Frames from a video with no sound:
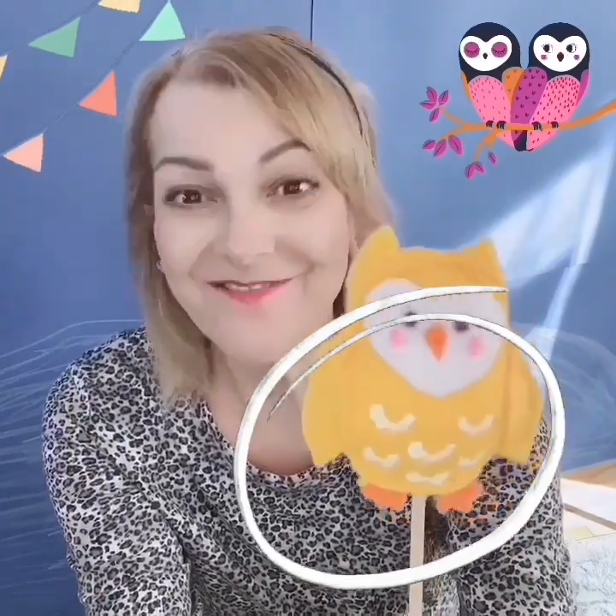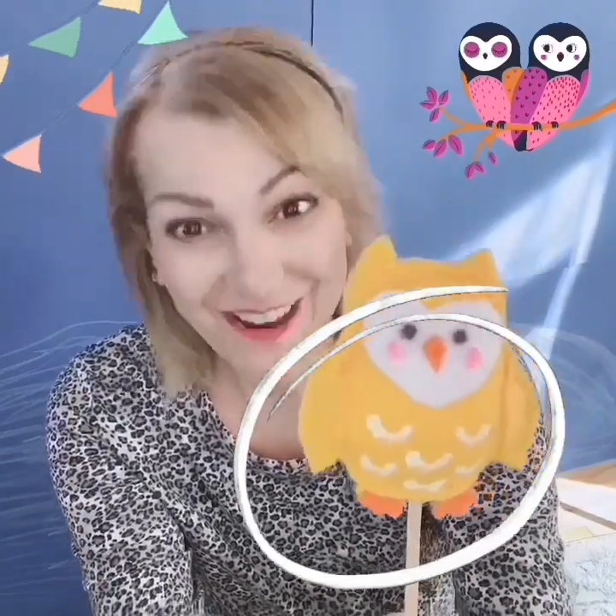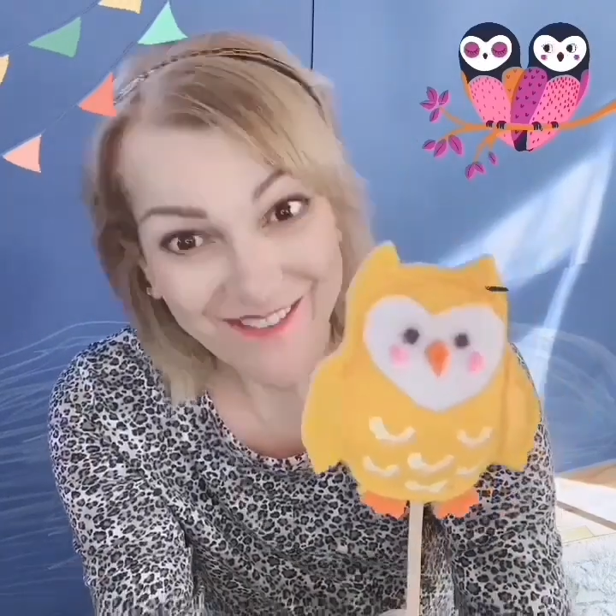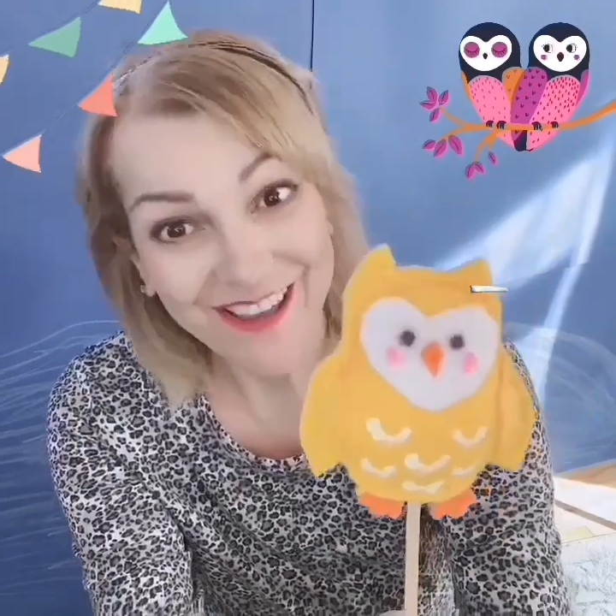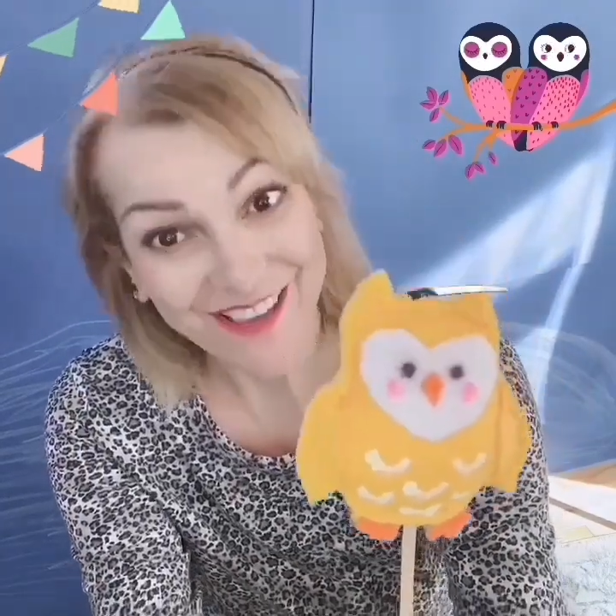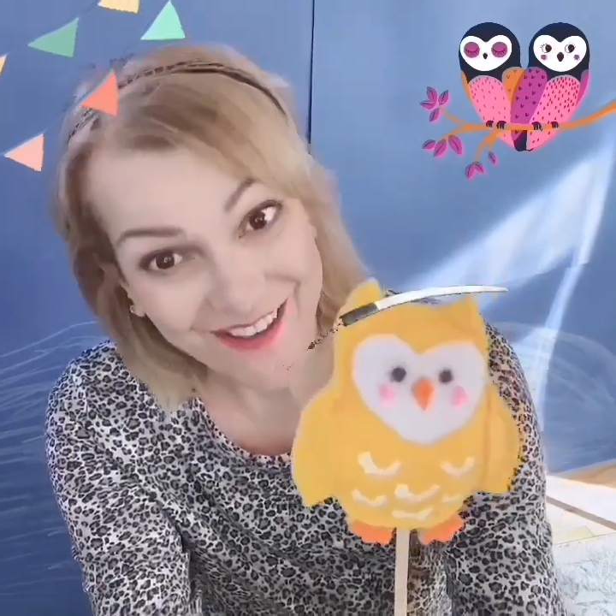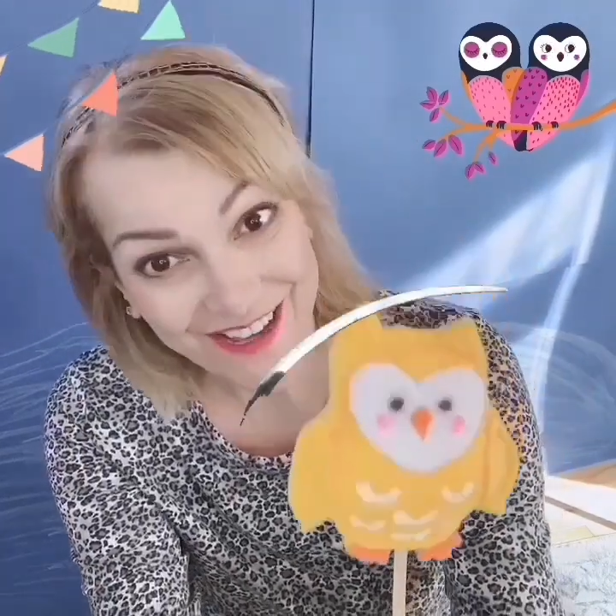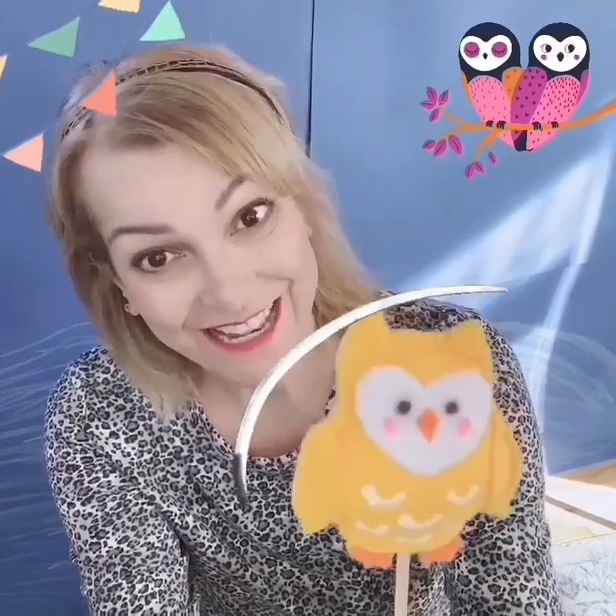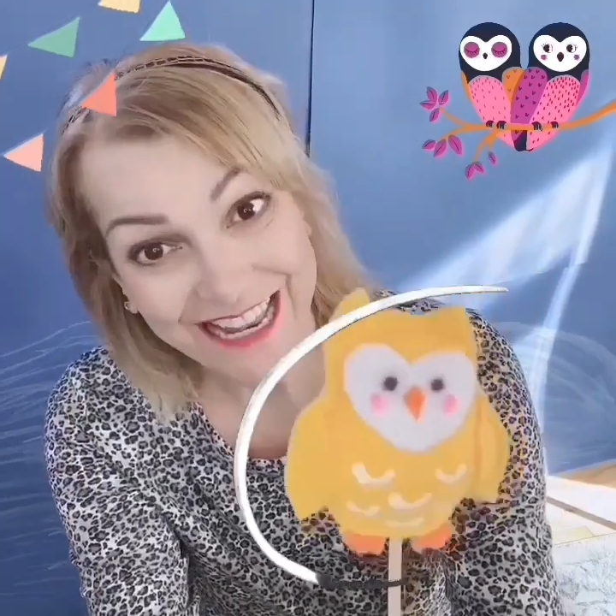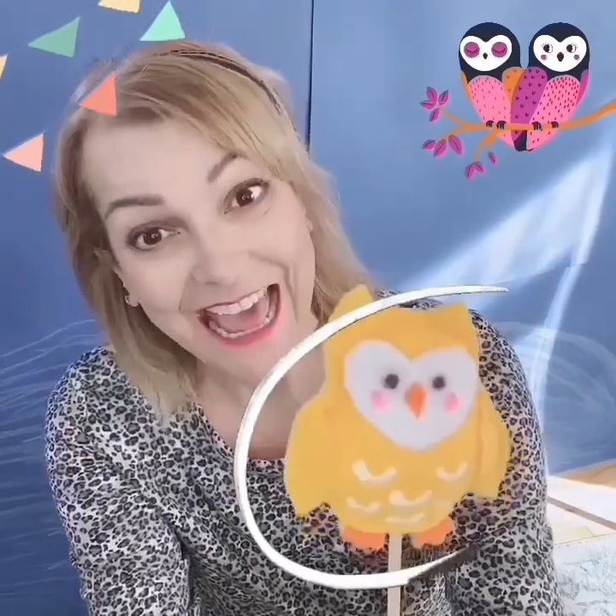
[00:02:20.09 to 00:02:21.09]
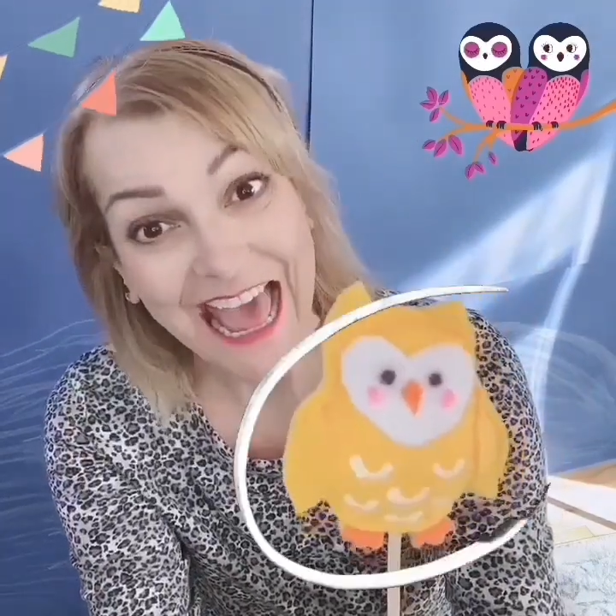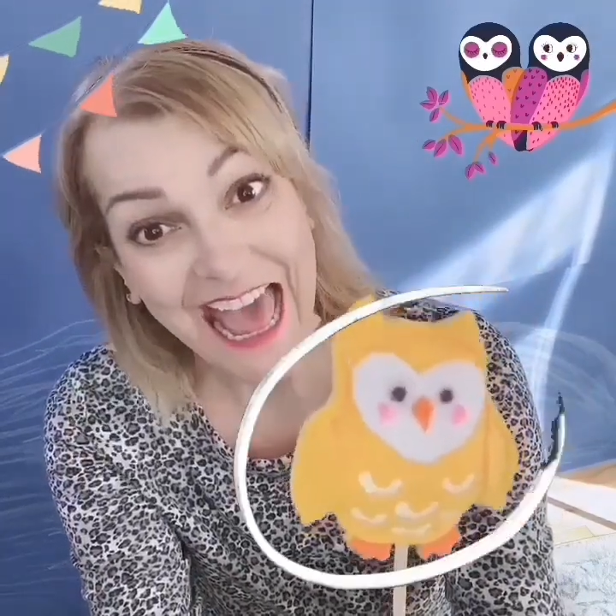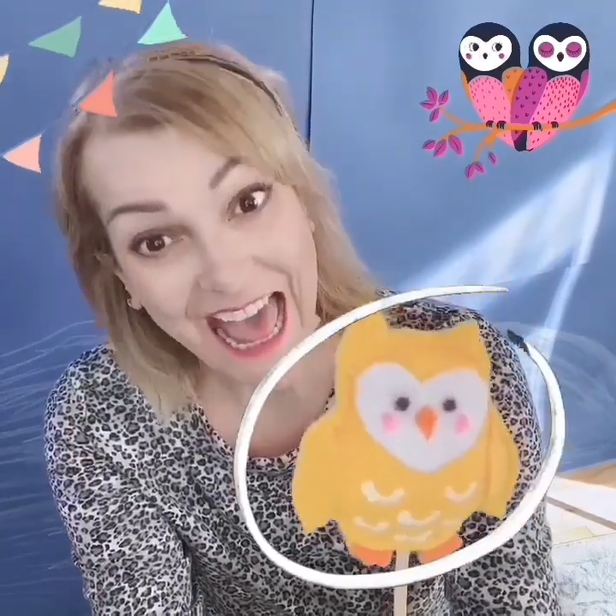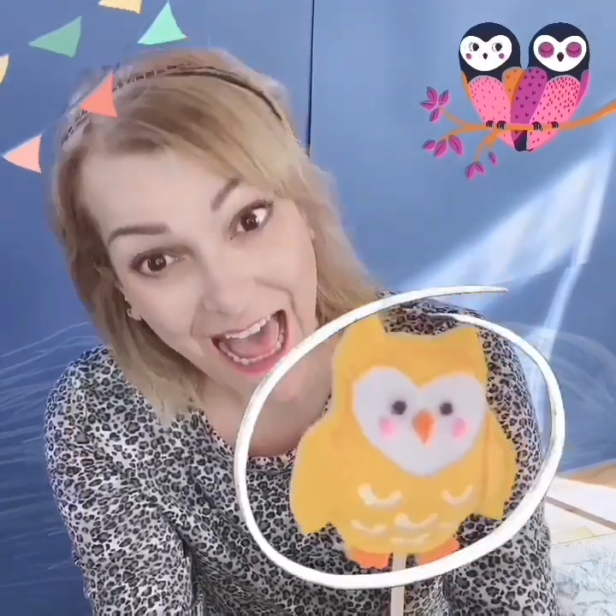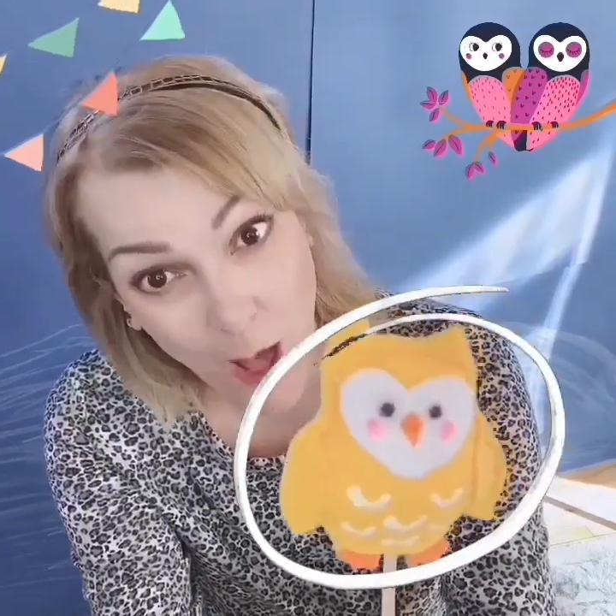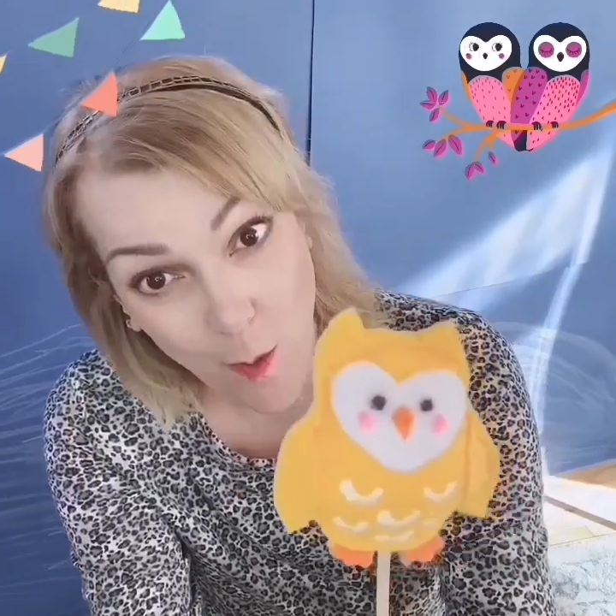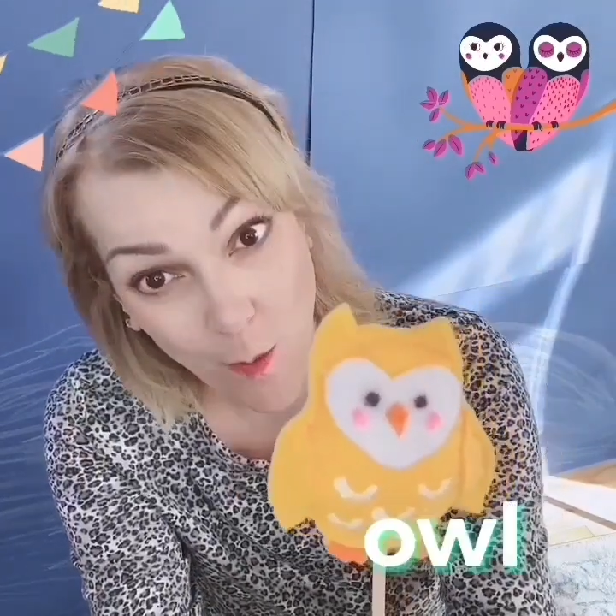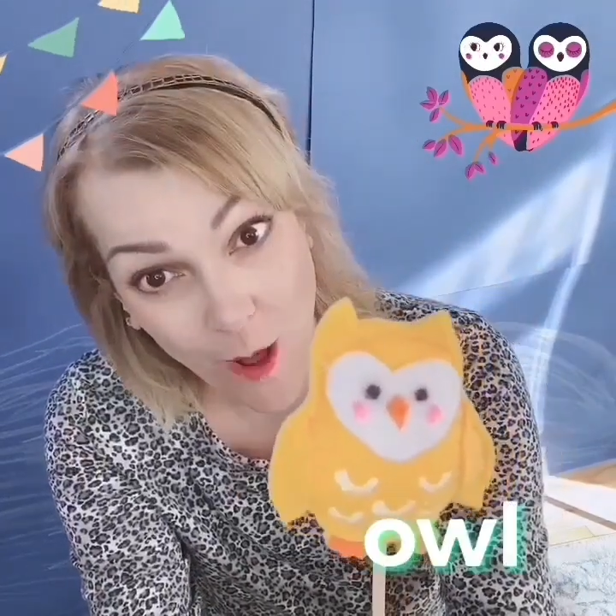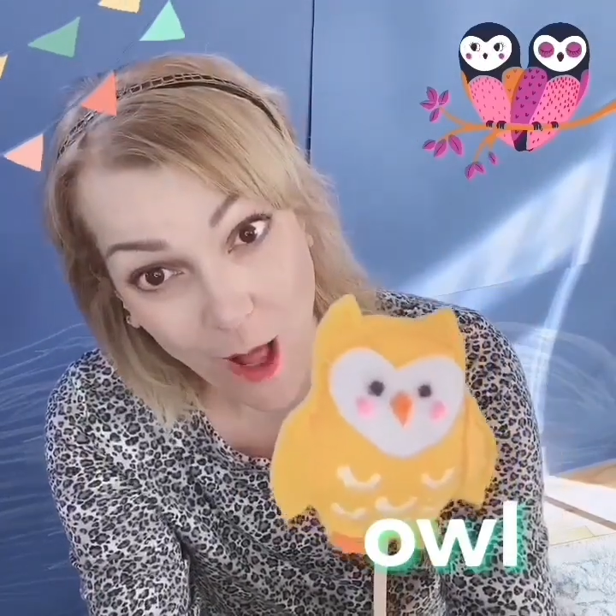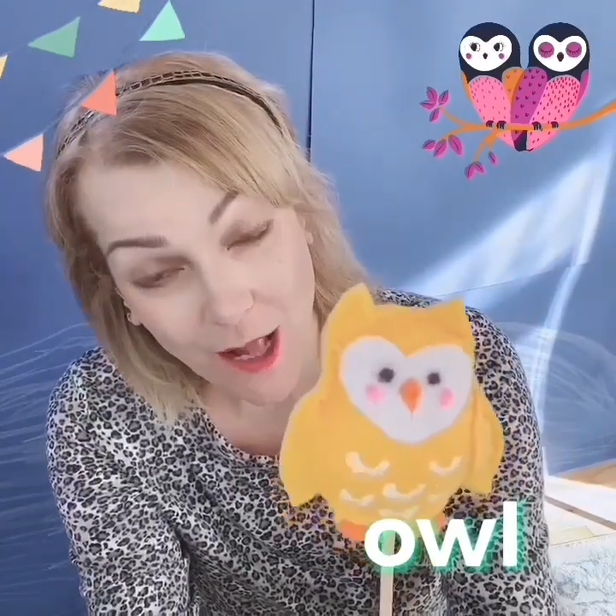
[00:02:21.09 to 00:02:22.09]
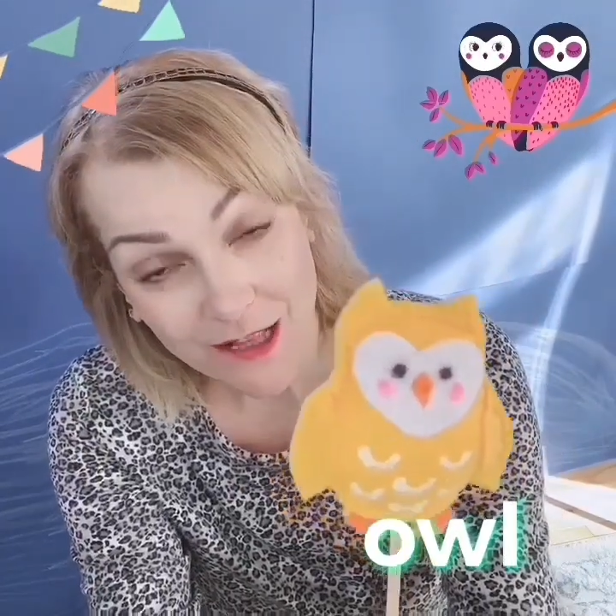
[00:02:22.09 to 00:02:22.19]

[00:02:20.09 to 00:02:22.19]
Very good. An owl.